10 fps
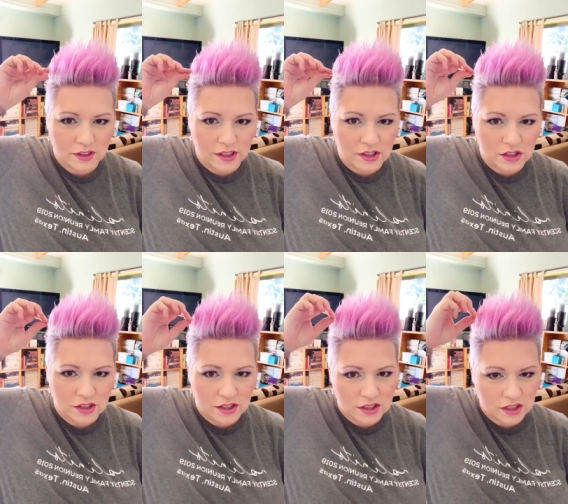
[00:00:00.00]
I just
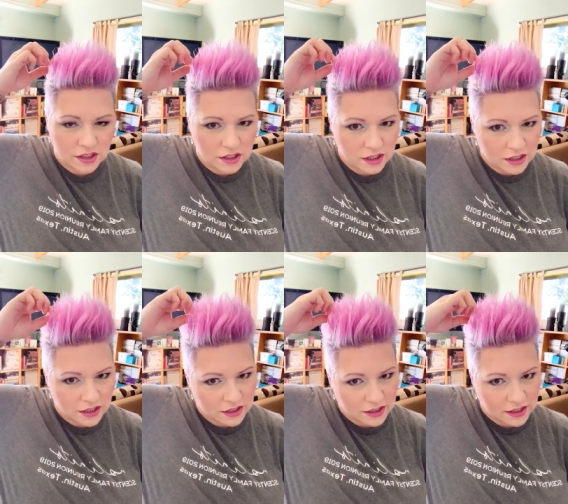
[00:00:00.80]
touched it.
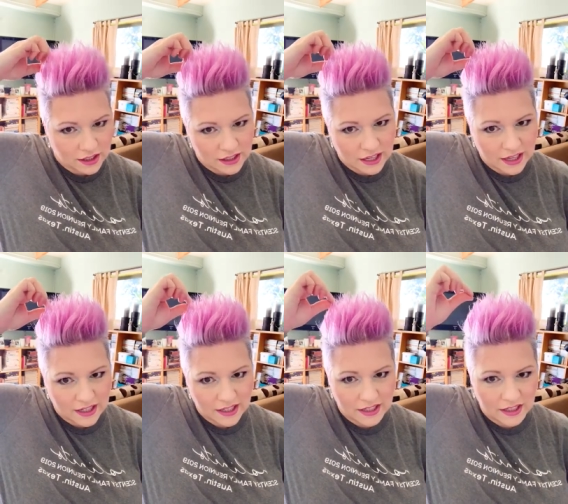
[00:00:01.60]
Think I can
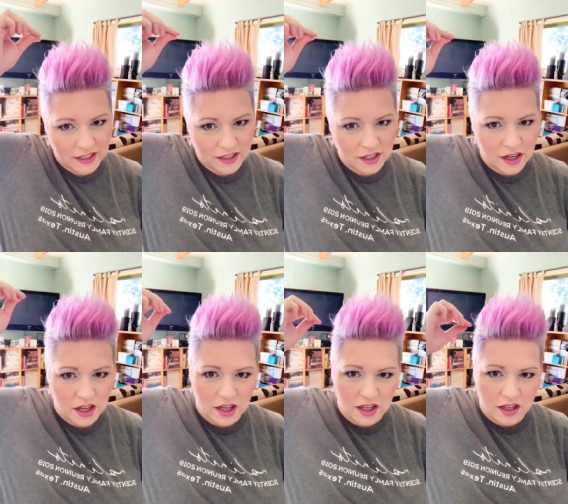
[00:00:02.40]
hide it?
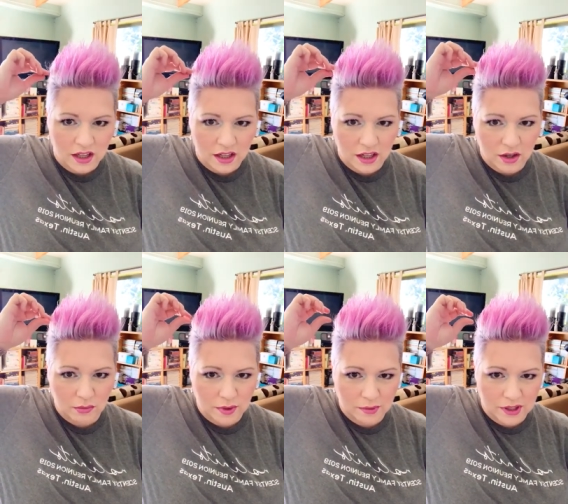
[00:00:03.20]

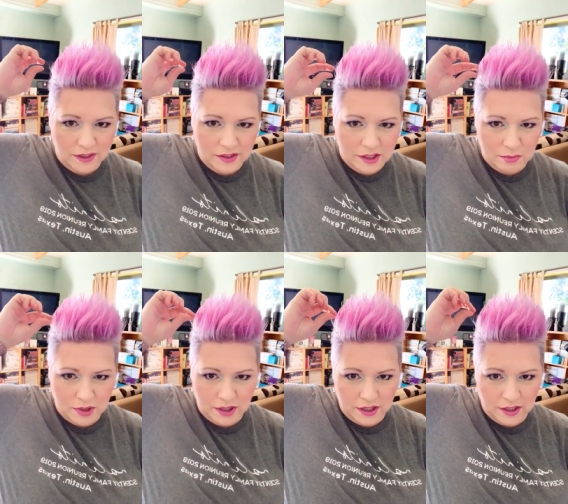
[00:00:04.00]
Nope, I'm gonna have to
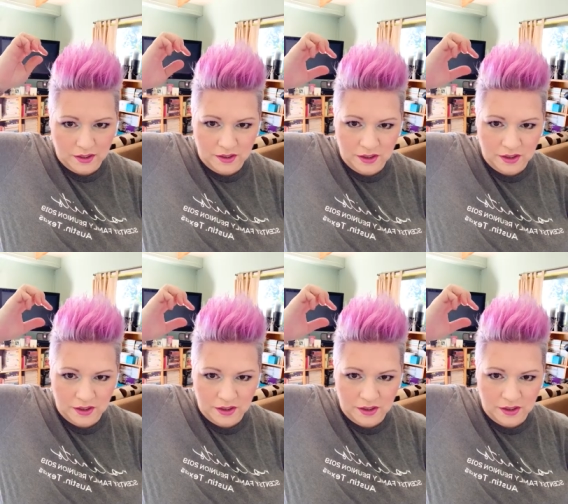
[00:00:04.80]
spit on it.